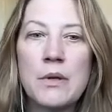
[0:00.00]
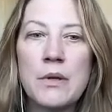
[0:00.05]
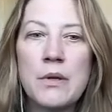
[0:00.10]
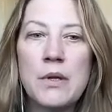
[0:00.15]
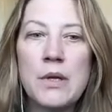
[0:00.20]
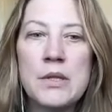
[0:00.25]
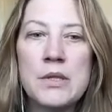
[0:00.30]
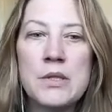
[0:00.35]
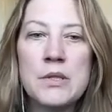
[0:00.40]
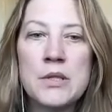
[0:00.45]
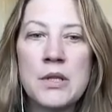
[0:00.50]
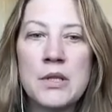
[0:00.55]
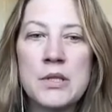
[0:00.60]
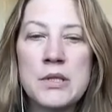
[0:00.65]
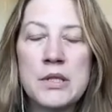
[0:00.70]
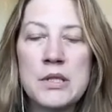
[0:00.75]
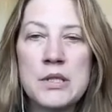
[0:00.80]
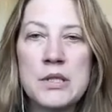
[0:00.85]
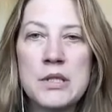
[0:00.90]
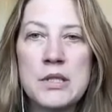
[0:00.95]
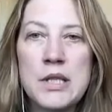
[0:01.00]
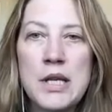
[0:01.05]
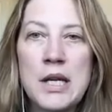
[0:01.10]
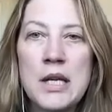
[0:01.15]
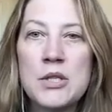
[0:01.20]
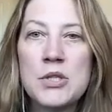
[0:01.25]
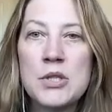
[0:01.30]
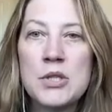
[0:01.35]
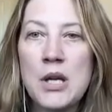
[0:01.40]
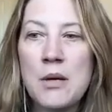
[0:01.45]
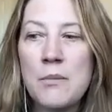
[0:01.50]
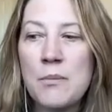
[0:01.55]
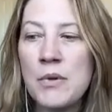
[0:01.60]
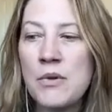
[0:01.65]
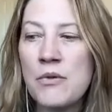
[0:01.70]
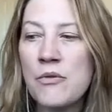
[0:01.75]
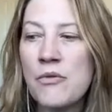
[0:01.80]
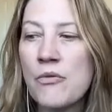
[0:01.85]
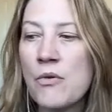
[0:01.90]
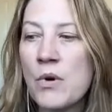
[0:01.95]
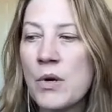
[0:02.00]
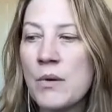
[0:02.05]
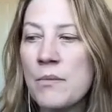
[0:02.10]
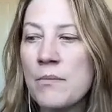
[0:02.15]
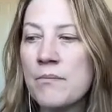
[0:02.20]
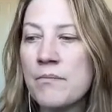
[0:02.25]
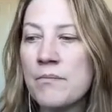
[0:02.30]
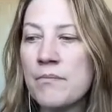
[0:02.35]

and start to take shape and form.